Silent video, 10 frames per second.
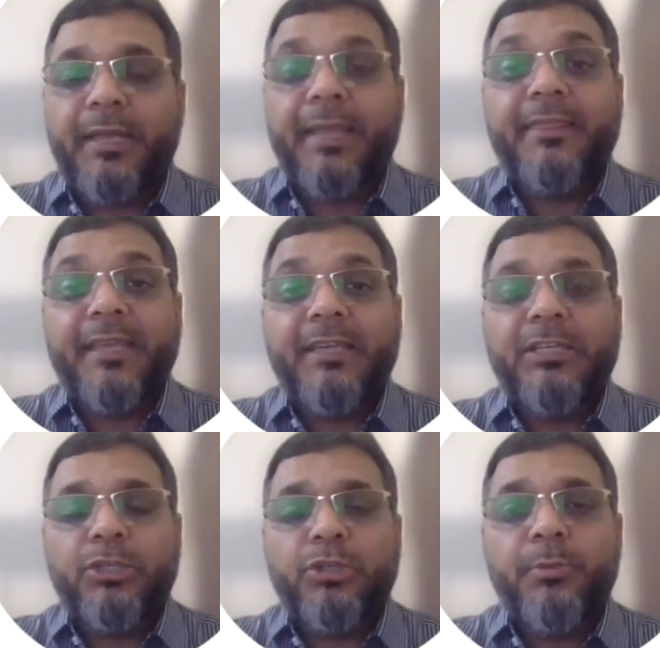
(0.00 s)
and they
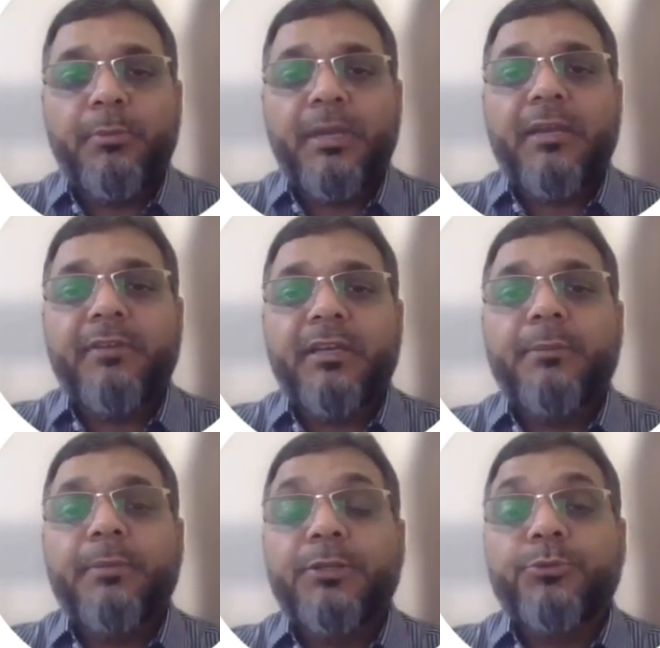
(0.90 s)
need to be made
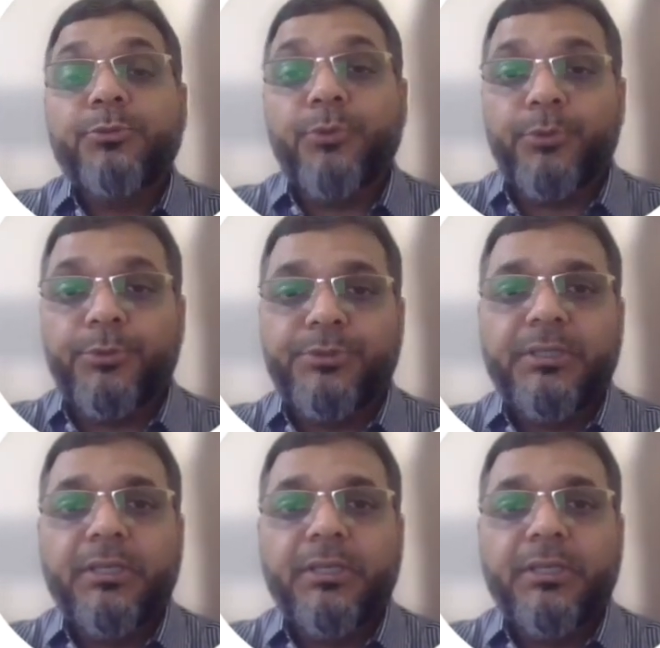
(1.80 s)
available to those